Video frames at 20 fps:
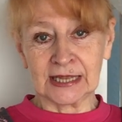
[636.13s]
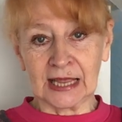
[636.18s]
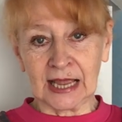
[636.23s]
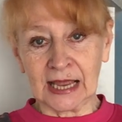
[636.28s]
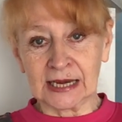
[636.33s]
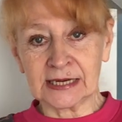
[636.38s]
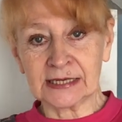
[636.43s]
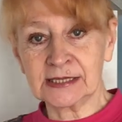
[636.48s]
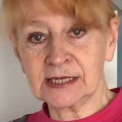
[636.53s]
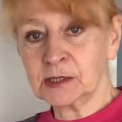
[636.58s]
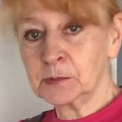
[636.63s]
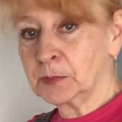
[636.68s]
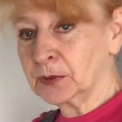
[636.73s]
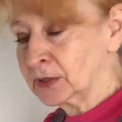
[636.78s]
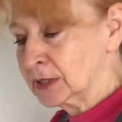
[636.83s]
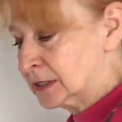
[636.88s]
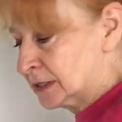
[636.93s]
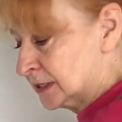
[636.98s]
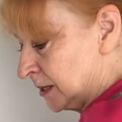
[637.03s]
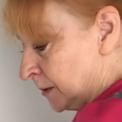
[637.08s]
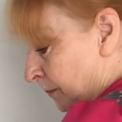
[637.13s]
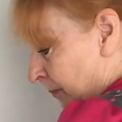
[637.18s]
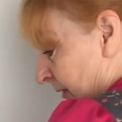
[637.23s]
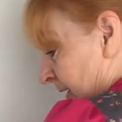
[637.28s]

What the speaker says: And I did put a zip